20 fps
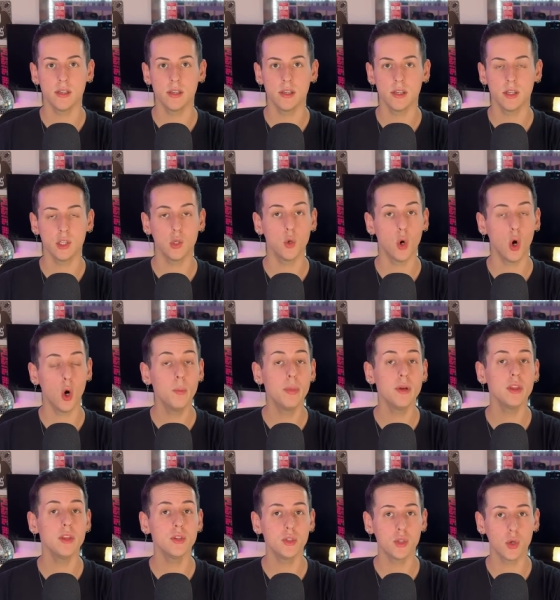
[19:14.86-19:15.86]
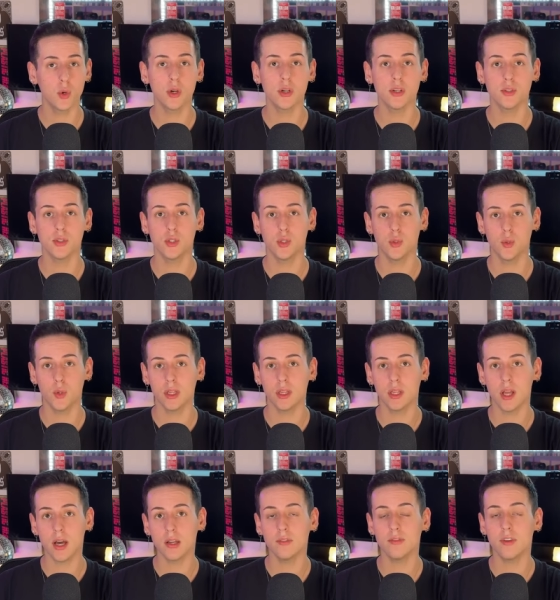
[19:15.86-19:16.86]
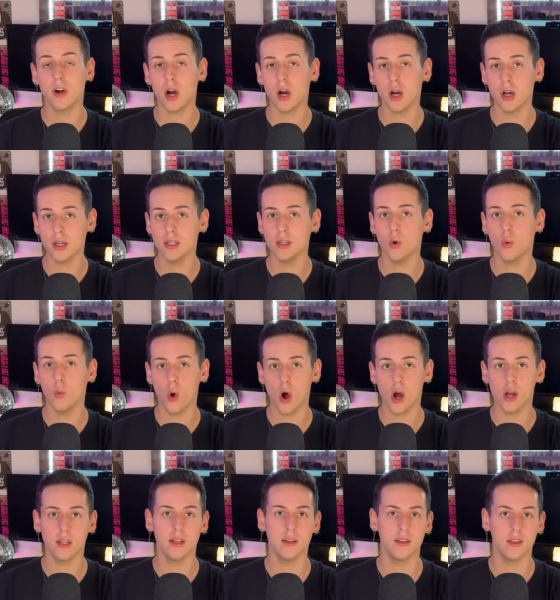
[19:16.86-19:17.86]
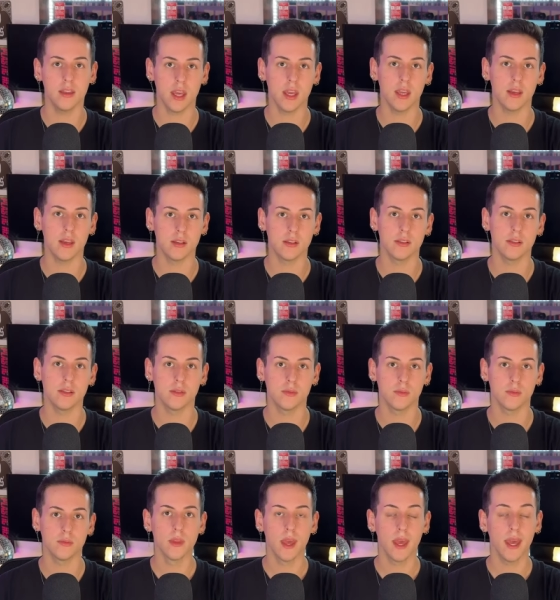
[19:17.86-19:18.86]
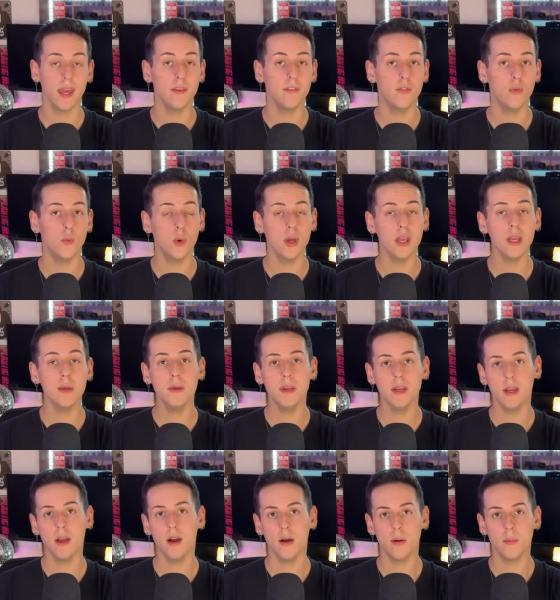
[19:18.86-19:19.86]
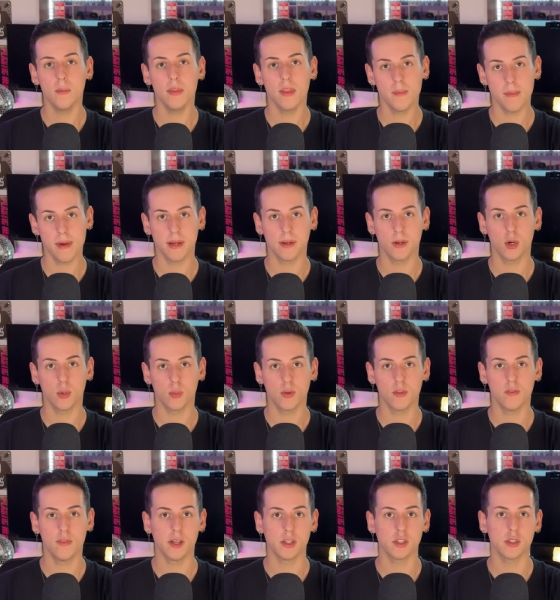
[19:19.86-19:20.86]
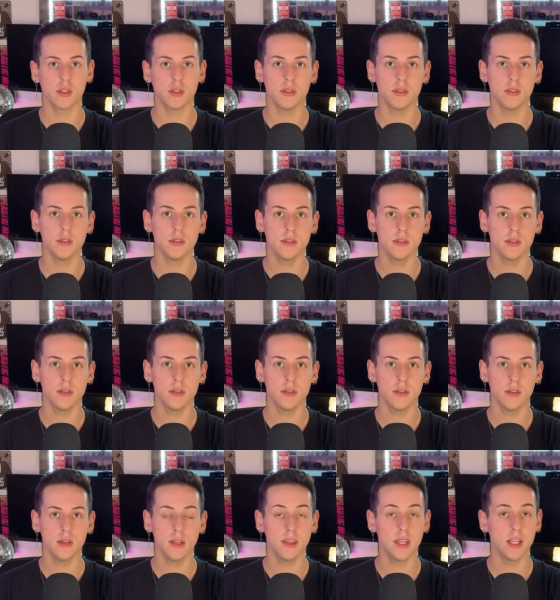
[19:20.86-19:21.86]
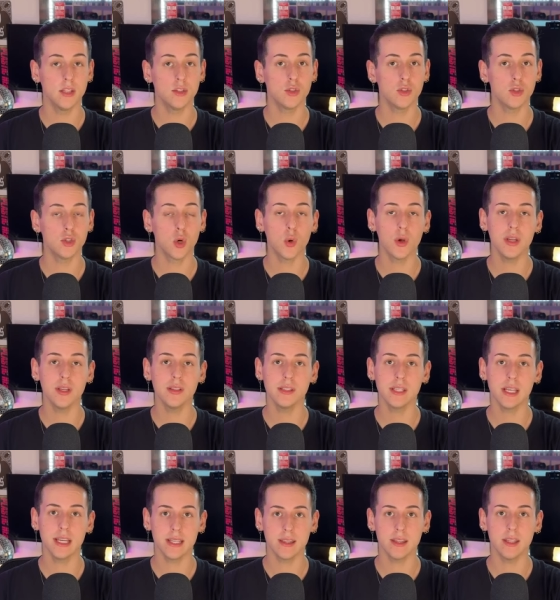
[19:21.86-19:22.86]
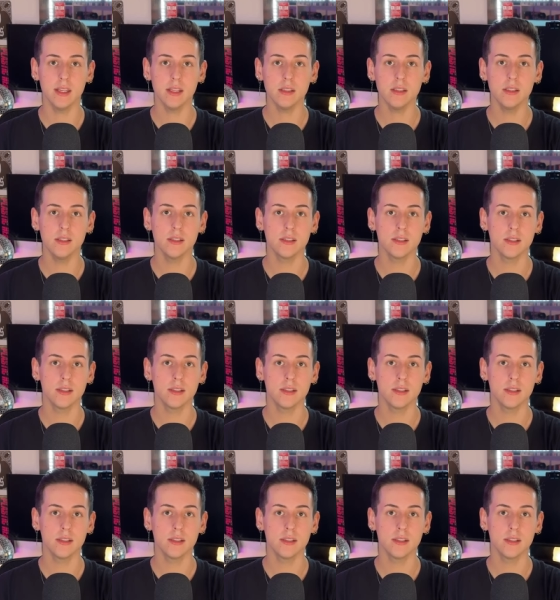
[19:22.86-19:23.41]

you open the doors to a lot of unwanted things. If we become the medical professional, then stories like this